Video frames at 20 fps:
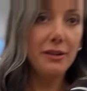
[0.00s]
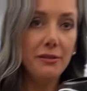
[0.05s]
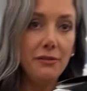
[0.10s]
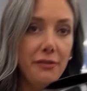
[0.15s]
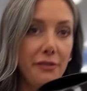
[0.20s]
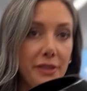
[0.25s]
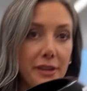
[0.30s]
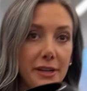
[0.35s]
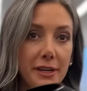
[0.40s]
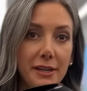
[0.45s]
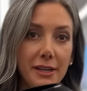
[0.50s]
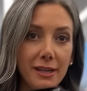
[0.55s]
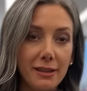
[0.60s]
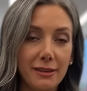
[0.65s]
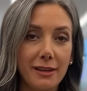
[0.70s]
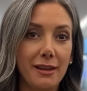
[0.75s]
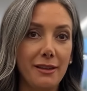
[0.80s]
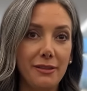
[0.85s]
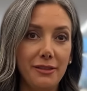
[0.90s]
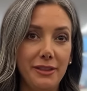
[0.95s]
of thinking
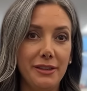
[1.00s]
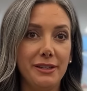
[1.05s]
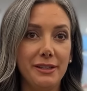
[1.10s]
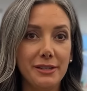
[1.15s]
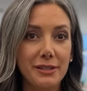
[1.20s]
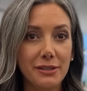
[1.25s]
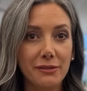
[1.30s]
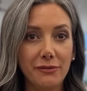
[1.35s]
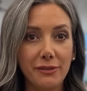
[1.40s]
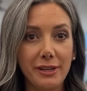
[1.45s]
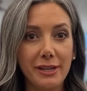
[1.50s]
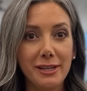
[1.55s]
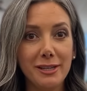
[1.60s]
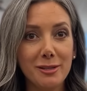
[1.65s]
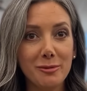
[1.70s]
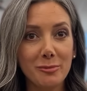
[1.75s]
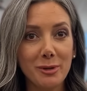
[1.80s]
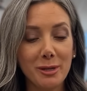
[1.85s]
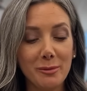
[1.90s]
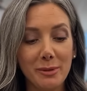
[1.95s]
that this
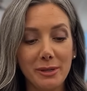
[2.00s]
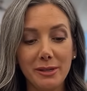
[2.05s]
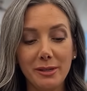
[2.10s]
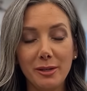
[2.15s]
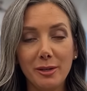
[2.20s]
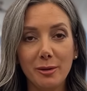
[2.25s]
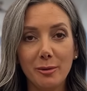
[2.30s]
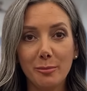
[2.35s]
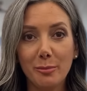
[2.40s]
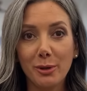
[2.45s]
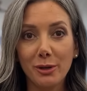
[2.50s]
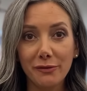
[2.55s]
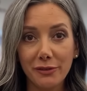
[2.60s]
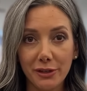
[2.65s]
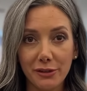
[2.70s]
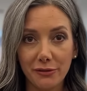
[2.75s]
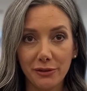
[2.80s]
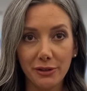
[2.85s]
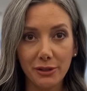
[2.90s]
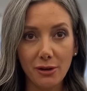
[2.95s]
vase might be
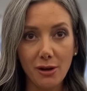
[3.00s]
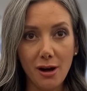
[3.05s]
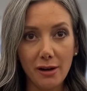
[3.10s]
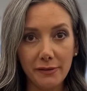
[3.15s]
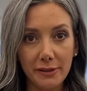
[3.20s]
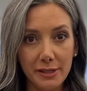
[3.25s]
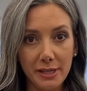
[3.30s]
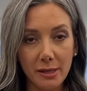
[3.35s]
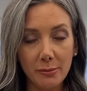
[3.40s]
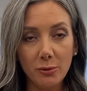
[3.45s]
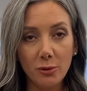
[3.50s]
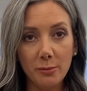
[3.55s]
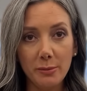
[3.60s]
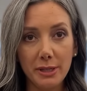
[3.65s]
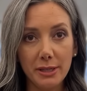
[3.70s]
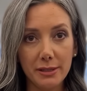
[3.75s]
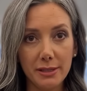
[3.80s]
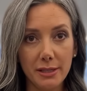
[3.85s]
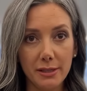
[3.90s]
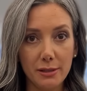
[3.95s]
perfect for the coffee table
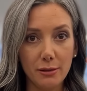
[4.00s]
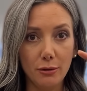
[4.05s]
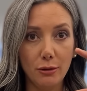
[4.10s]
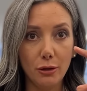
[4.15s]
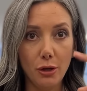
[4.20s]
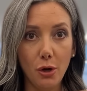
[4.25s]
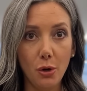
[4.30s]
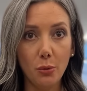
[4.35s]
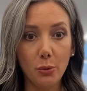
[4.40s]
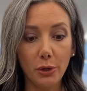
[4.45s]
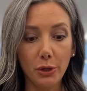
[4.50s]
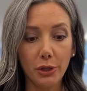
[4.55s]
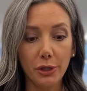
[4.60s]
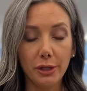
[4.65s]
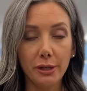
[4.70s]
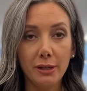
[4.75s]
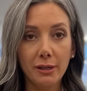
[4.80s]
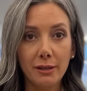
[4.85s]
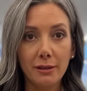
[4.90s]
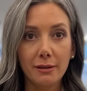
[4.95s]
because it's a
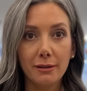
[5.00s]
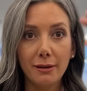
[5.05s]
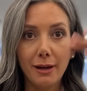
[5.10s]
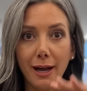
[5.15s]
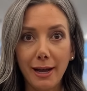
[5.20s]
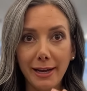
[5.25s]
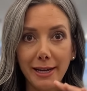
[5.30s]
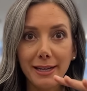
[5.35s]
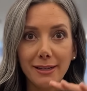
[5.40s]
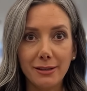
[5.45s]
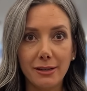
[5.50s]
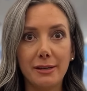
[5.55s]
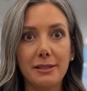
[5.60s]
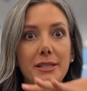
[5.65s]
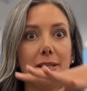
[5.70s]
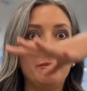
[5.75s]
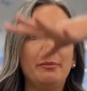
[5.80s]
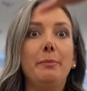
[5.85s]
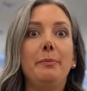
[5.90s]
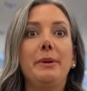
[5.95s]
lower height, not
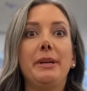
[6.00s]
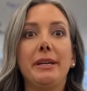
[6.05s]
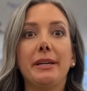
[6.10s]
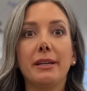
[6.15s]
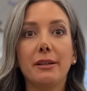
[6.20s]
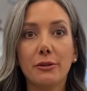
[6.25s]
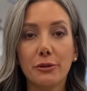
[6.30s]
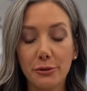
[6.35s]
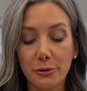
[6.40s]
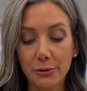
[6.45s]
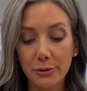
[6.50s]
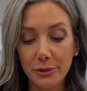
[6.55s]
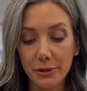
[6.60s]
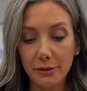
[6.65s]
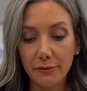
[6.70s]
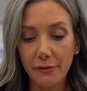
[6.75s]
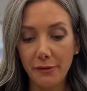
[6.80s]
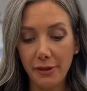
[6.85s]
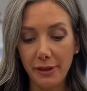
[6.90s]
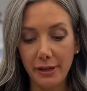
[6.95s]
some big
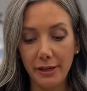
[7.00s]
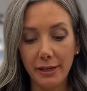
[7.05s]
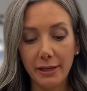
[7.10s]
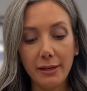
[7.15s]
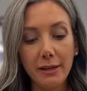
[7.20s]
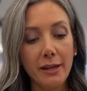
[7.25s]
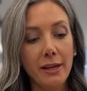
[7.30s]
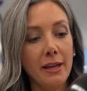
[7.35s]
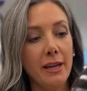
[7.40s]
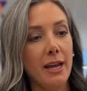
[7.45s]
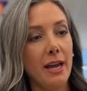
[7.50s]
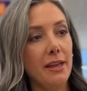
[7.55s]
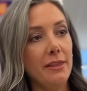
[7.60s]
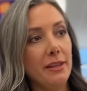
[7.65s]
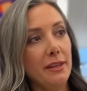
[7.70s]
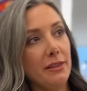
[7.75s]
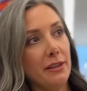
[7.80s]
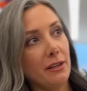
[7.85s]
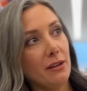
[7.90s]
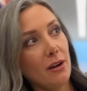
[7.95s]
intrusive thing. And
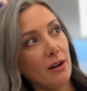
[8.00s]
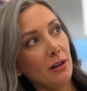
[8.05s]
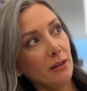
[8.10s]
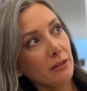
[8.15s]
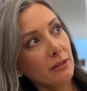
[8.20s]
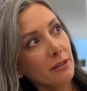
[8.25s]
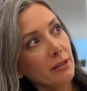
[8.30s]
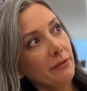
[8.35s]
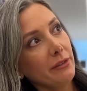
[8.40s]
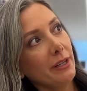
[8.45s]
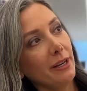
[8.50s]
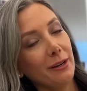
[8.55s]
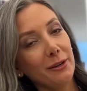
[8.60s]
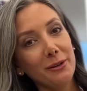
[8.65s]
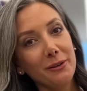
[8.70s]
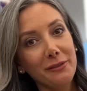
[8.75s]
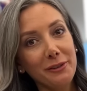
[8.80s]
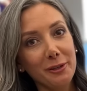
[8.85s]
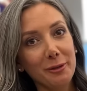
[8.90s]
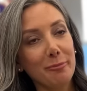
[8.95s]
then the color of it, I don't
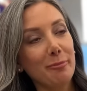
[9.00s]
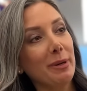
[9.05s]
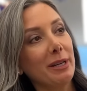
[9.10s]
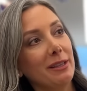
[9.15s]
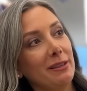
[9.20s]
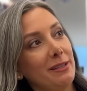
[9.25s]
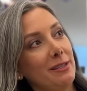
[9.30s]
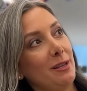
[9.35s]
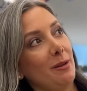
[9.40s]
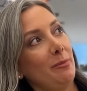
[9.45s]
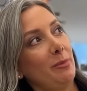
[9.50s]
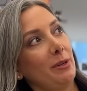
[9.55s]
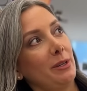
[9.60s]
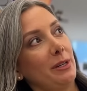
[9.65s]
know if you're picking this up on